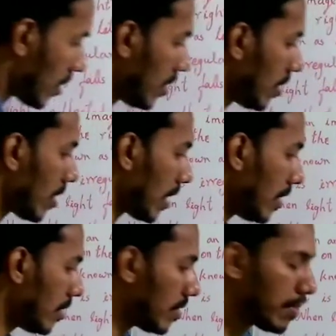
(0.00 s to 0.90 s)
three
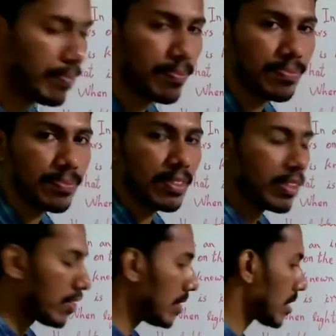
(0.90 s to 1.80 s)
rays
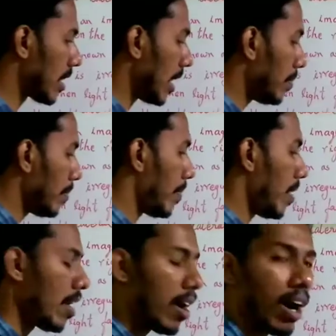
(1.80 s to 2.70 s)
which came
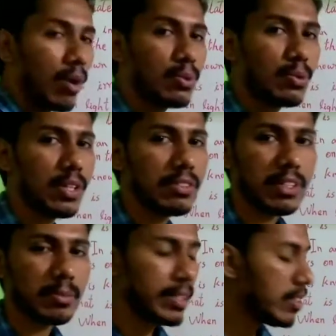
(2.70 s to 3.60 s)

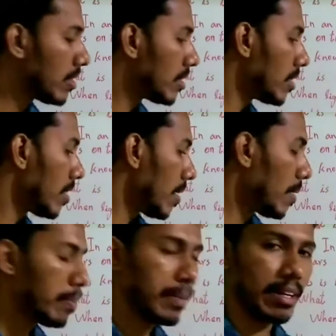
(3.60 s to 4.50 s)
outward from this
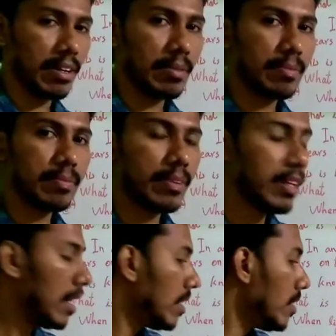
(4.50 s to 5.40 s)
mirror,
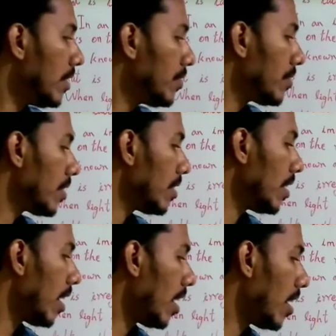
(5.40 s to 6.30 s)
and this
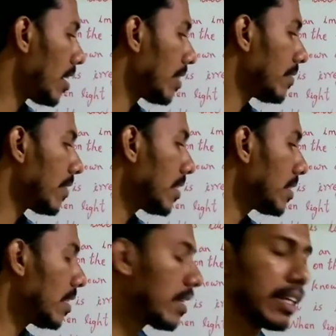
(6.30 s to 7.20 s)

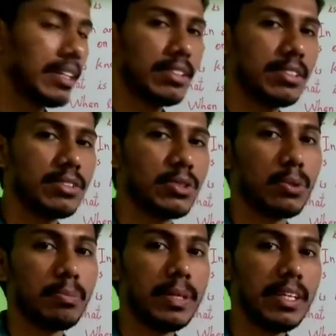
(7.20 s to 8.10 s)
reflected rays
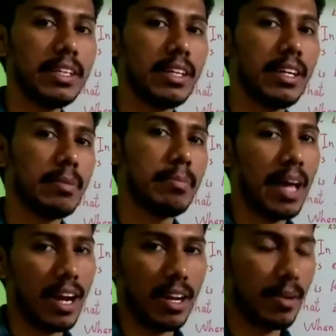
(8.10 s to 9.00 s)
should be
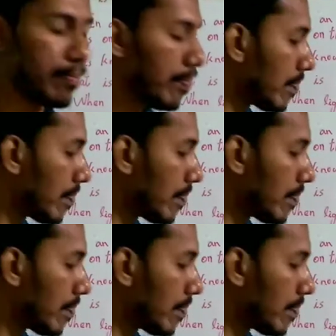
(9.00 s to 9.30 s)
parallel.